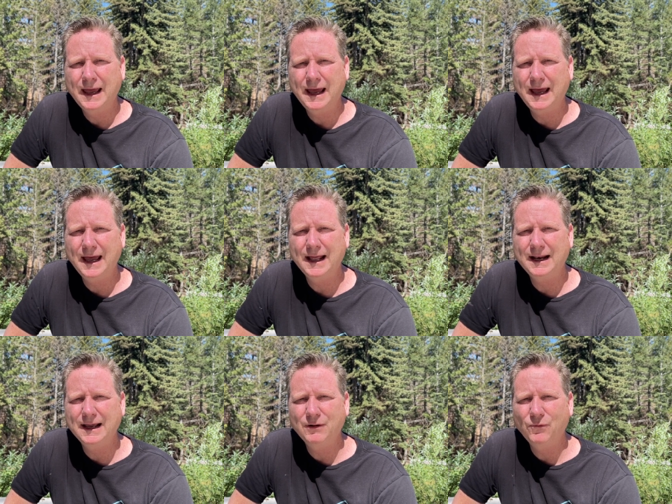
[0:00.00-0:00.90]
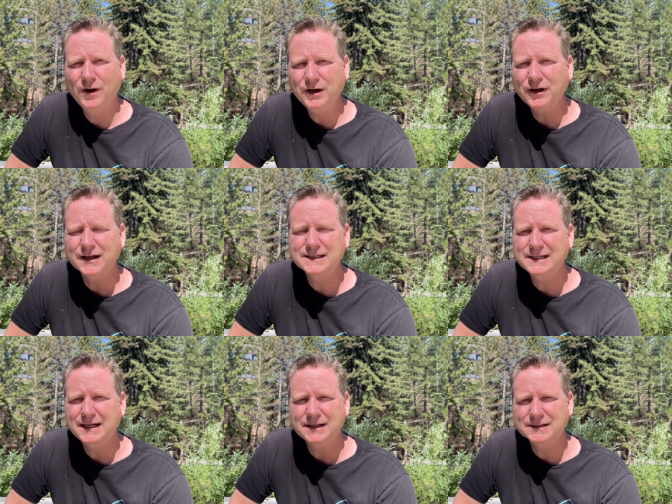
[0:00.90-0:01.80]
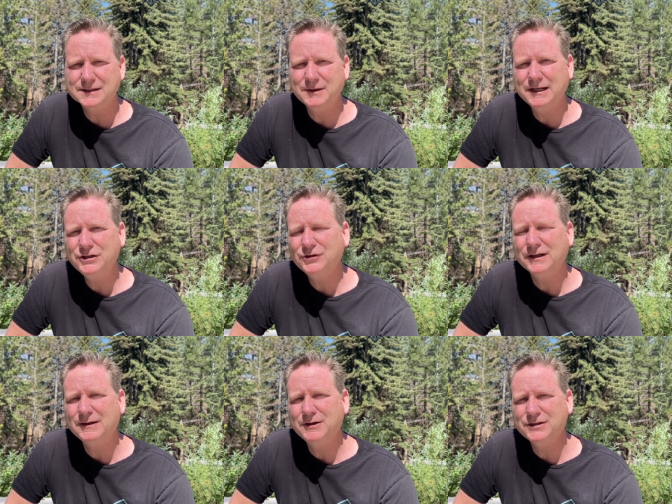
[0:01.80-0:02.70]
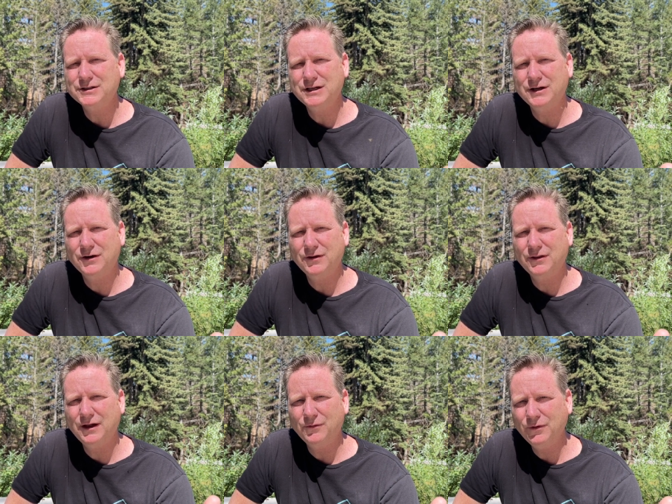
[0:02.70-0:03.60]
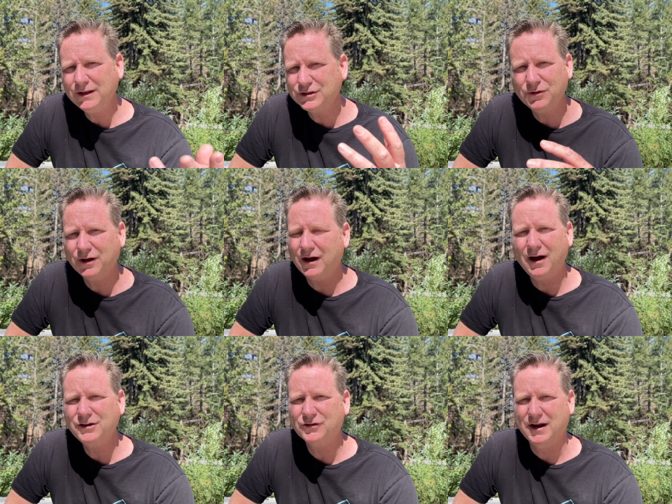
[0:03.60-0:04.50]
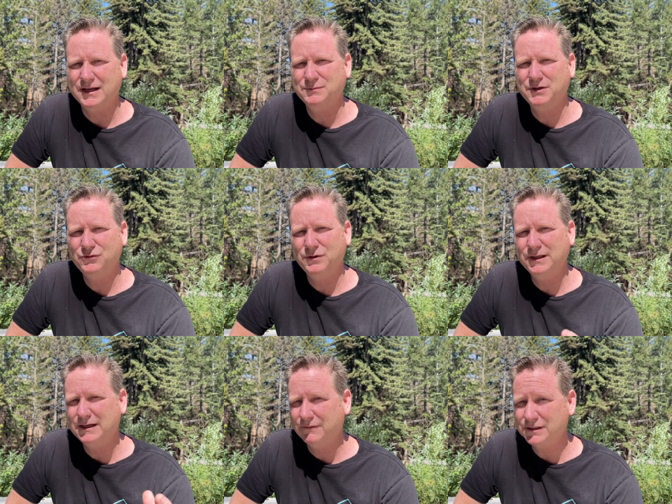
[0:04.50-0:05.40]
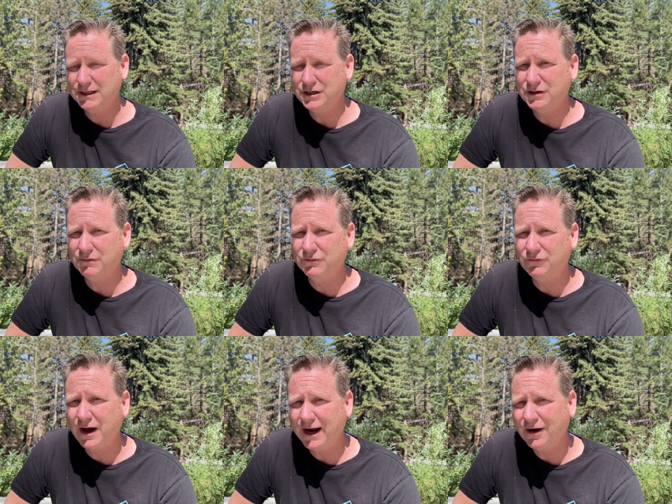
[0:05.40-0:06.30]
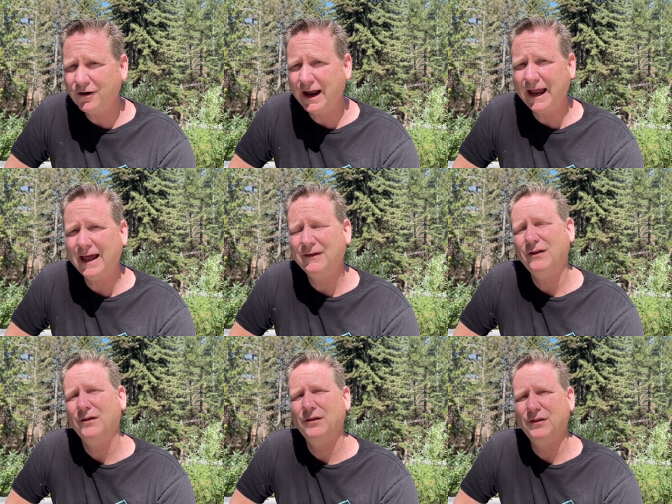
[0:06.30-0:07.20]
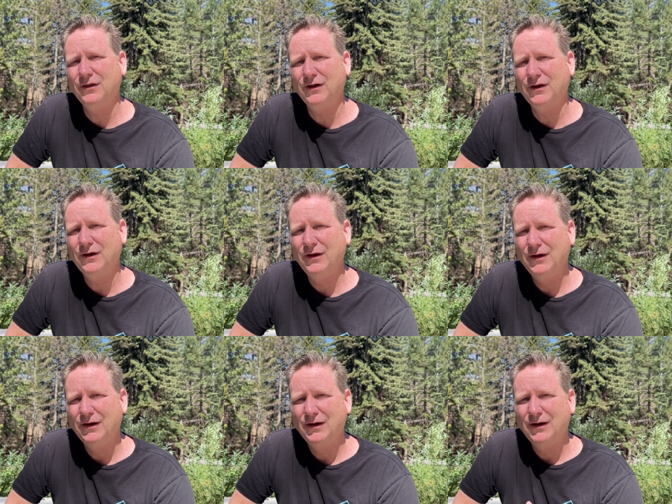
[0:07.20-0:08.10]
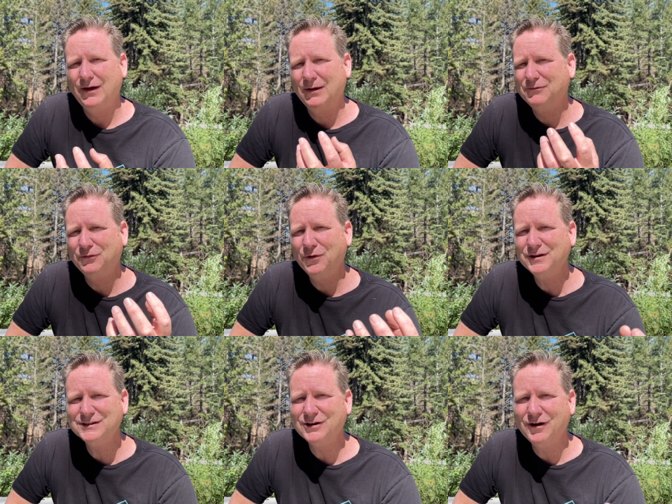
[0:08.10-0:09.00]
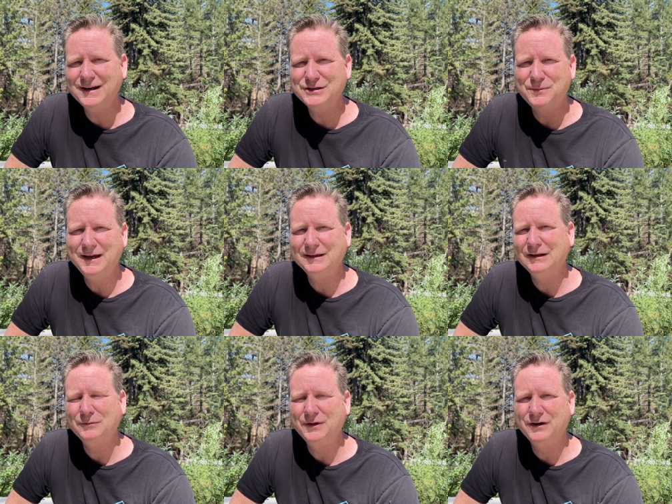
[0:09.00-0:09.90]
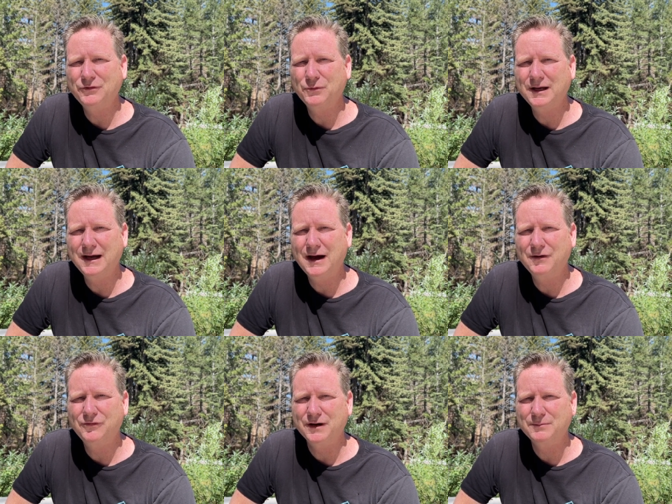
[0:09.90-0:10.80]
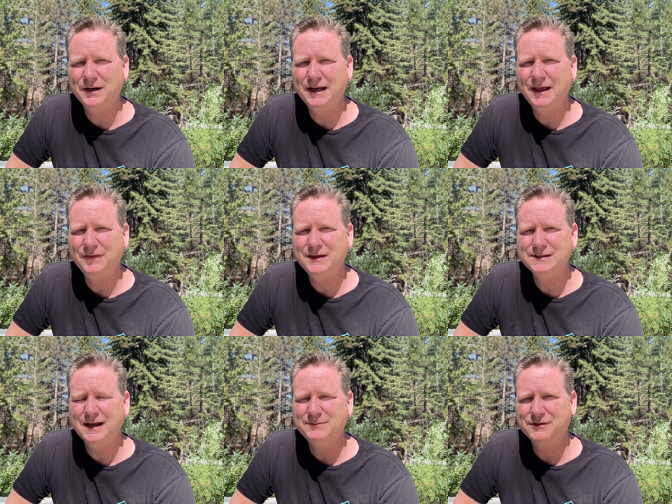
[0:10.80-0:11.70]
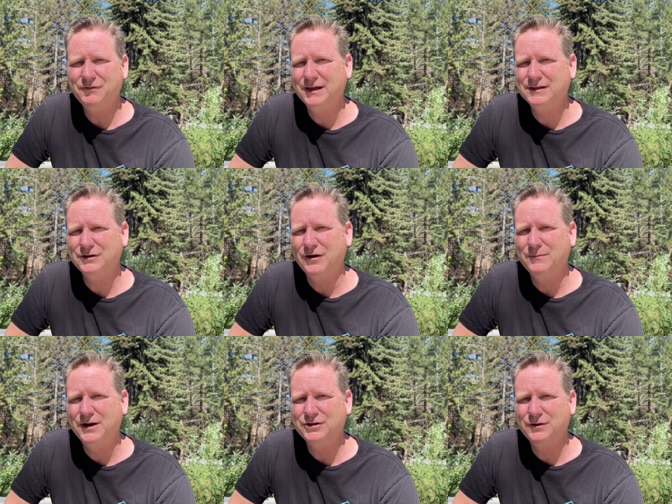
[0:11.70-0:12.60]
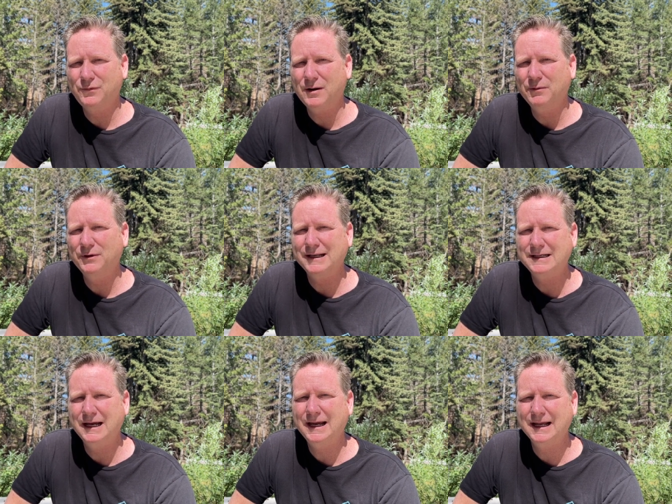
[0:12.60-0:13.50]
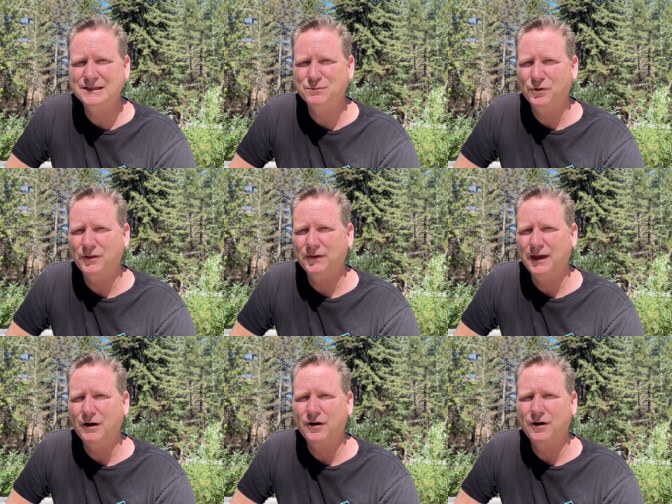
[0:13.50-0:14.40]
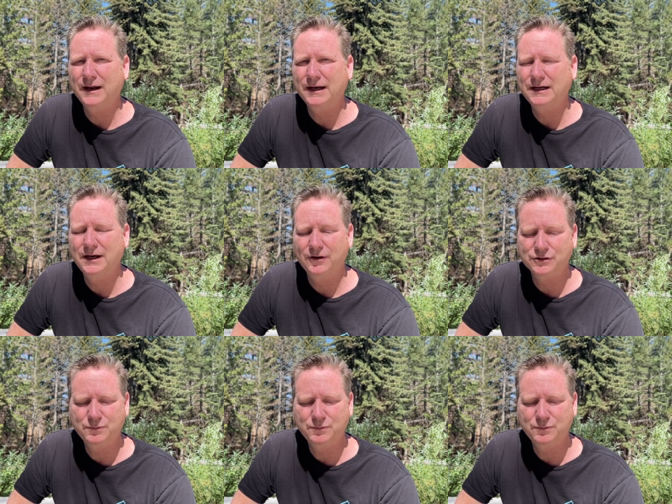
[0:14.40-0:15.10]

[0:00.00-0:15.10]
And what you're going to see is some additional images here that really show the contrast between the devastation of the fire and the forests starting to make a little bit of a recovery, but again, these types of things are measured probably in decades more than they are in years.